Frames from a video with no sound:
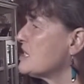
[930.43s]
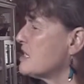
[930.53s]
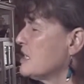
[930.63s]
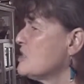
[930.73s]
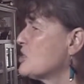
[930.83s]
is
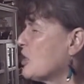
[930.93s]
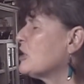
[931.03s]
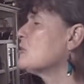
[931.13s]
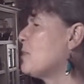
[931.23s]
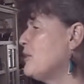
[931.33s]

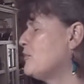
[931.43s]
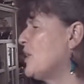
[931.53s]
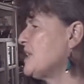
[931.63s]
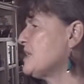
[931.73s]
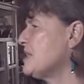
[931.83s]
encircled by
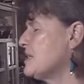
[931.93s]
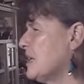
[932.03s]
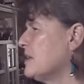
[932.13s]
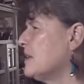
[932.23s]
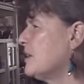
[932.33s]
friends
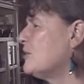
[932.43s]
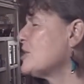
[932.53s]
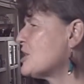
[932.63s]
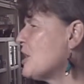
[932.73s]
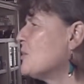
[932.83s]
and that there
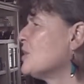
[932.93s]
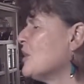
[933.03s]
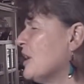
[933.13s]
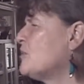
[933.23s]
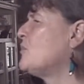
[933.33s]
is no
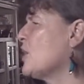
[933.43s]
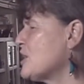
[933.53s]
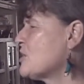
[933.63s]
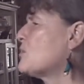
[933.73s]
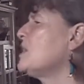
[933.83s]

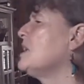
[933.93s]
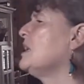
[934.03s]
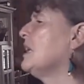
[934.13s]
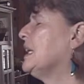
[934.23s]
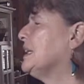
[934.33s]
adversary
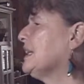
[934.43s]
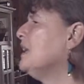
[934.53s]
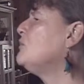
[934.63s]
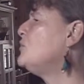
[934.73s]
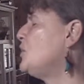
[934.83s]

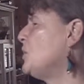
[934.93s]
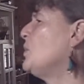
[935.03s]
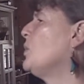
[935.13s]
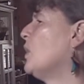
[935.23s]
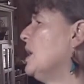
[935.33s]
in
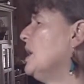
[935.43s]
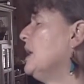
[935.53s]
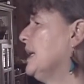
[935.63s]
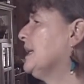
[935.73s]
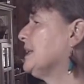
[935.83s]
view
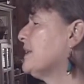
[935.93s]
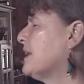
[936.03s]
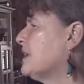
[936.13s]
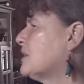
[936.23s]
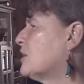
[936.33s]

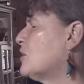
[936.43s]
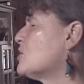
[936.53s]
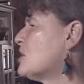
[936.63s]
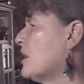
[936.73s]
that could...